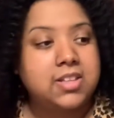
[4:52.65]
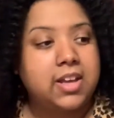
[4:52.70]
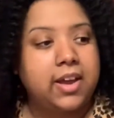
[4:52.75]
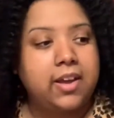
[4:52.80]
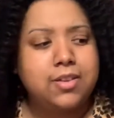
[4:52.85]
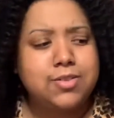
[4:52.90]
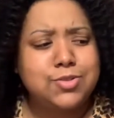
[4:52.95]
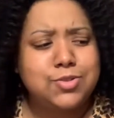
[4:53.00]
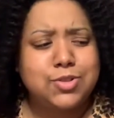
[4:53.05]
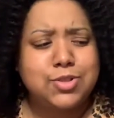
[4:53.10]
I
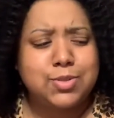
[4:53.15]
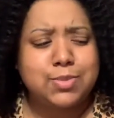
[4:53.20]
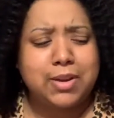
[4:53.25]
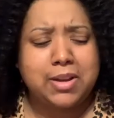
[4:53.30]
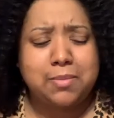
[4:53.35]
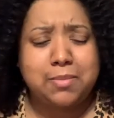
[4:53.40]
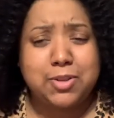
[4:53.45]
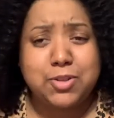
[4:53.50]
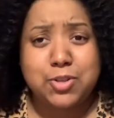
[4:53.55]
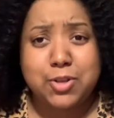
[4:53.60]
also just
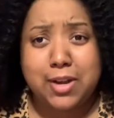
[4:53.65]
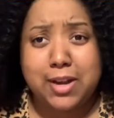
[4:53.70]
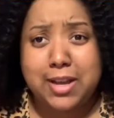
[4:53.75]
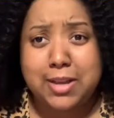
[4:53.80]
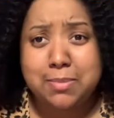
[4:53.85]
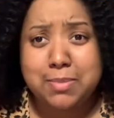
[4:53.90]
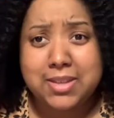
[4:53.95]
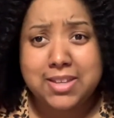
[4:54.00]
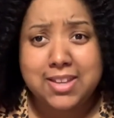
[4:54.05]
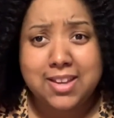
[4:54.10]
recommend
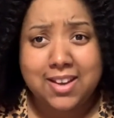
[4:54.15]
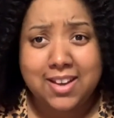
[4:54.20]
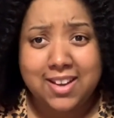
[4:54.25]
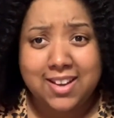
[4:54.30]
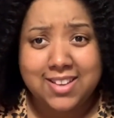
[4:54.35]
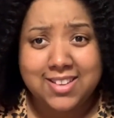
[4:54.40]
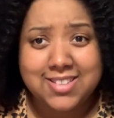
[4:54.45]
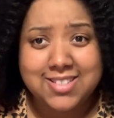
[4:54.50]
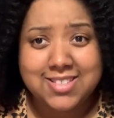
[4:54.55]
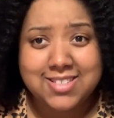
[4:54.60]
trying
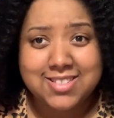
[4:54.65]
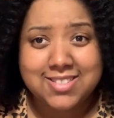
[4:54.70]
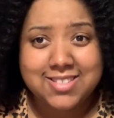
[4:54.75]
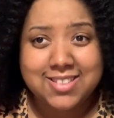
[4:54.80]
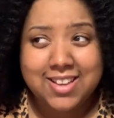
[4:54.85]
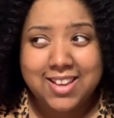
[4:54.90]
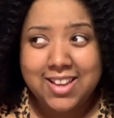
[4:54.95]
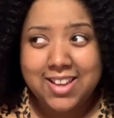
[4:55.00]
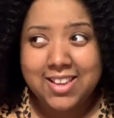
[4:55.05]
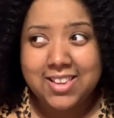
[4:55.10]
because,
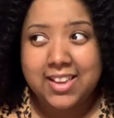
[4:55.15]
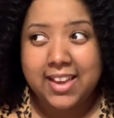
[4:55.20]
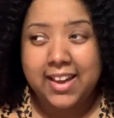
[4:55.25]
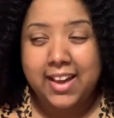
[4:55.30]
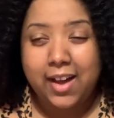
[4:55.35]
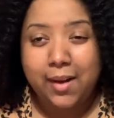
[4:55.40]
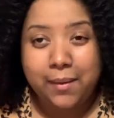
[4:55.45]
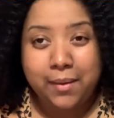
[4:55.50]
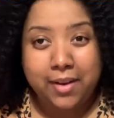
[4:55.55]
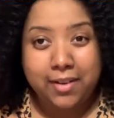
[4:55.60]
like,
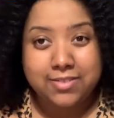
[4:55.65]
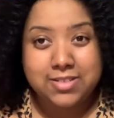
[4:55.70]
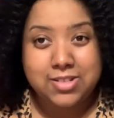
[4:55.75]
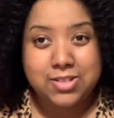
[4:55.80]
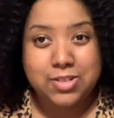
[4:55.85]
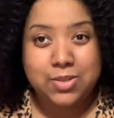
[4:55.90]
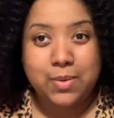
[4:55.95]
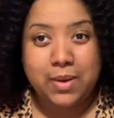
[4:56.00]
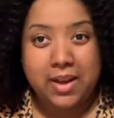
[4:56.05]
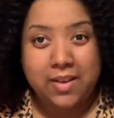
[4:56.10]
how often
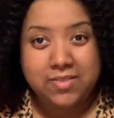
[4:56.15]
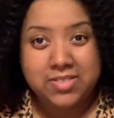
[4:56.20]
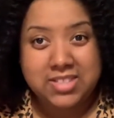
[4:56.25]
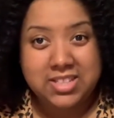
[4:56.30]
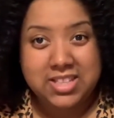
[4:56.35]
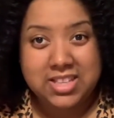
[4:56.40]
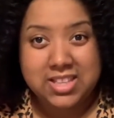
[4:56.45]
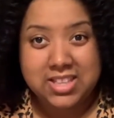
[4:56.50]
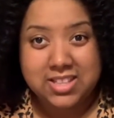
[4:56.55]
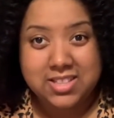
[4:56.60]
do you have
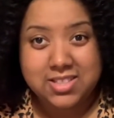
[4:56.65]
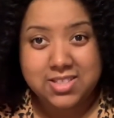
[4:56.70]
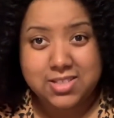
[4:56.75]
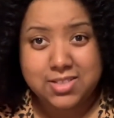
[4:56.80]
tea that's